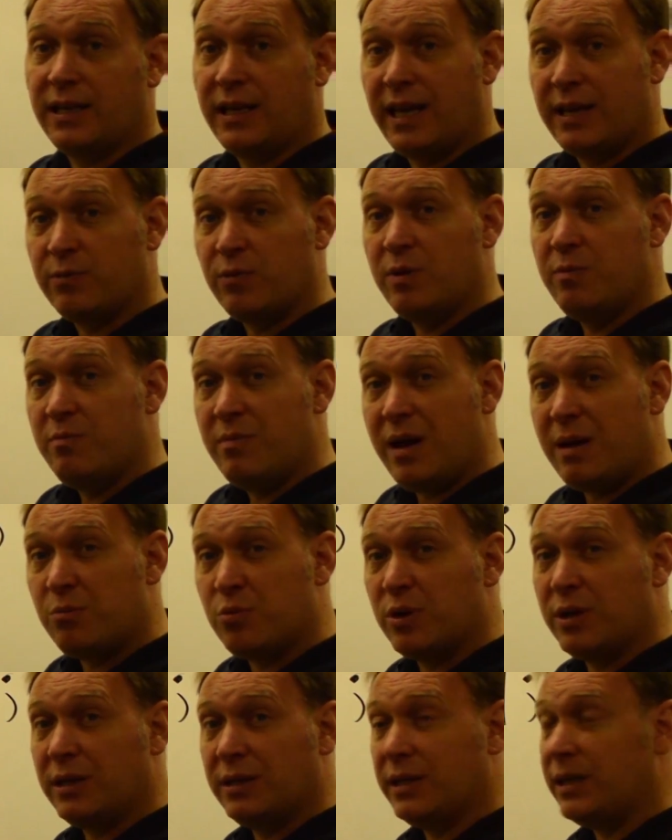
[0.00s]
Again,
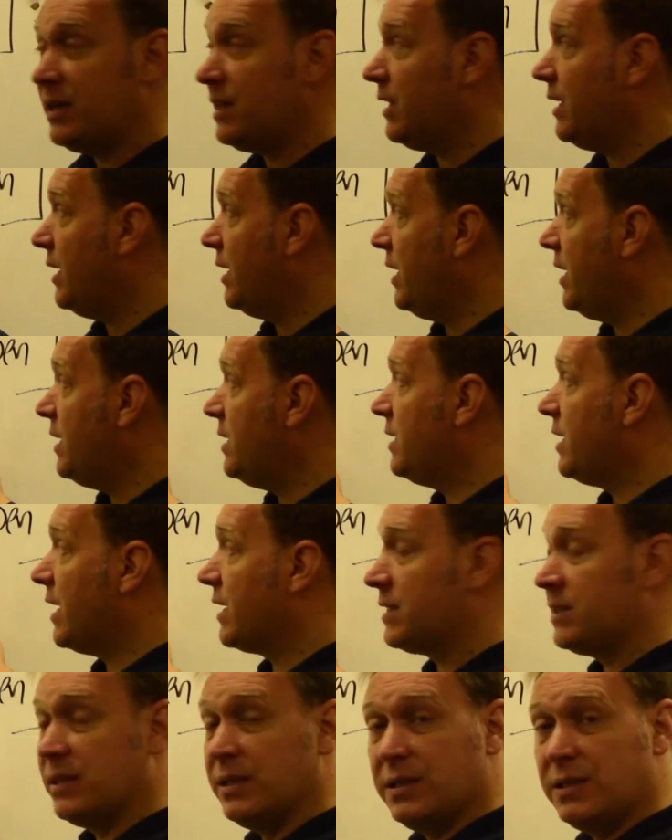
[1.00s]
remembering that
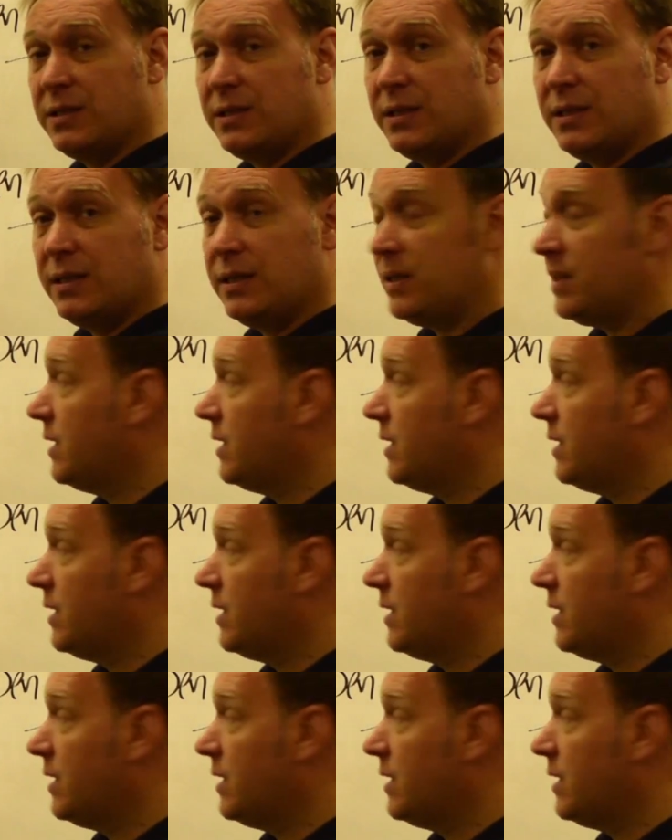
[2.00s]
indexes